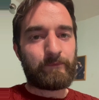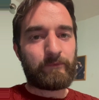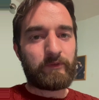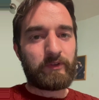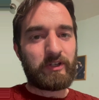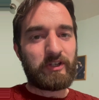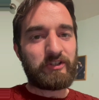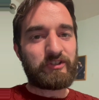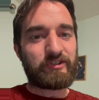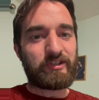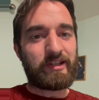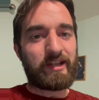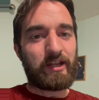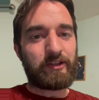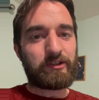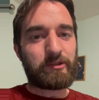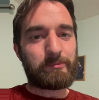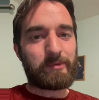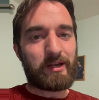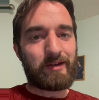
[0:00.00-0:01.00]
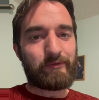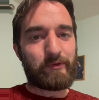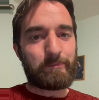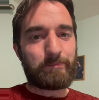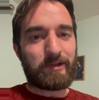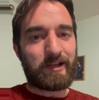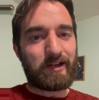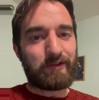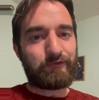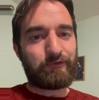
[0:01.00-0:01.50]
is let them have a
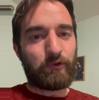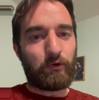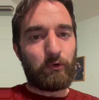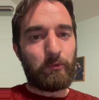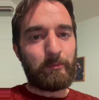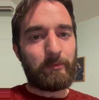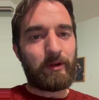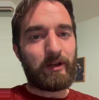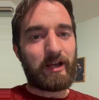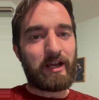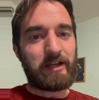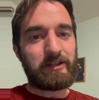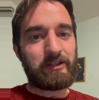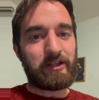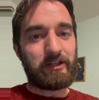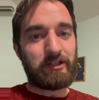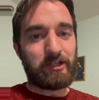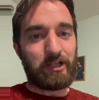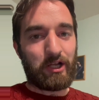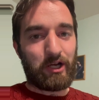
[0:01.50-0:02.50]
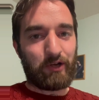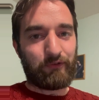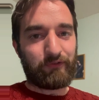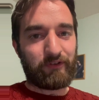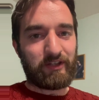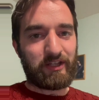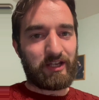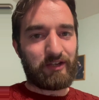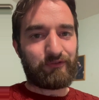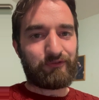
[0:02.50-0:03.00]
platform and then laugh
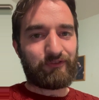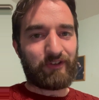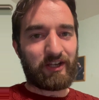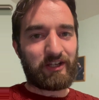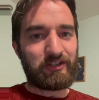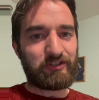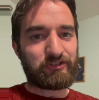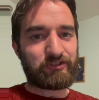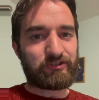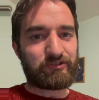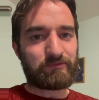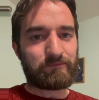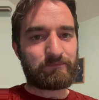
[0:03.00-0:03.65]
in their face.